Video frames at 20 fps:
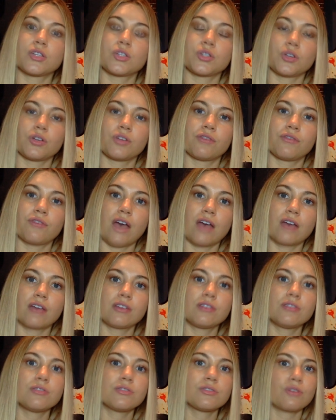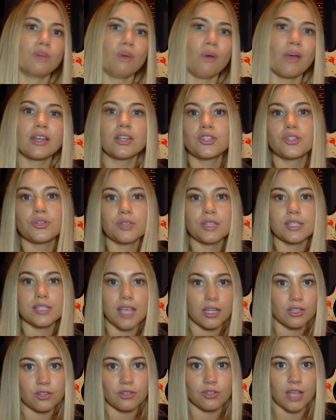certain values, go ahead and do this
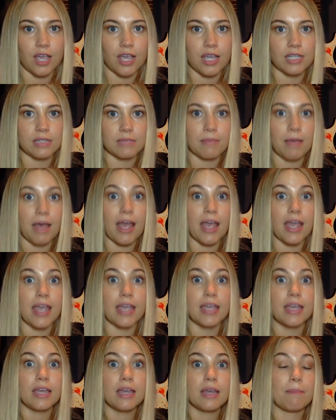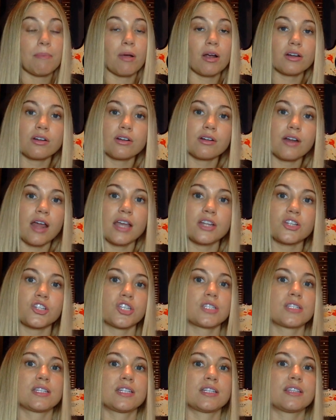exercise. My partner and I
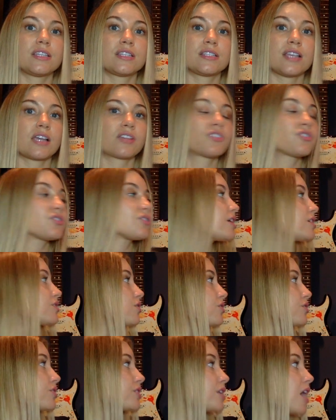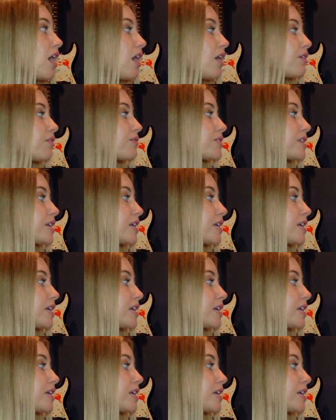just did this exercise ourselves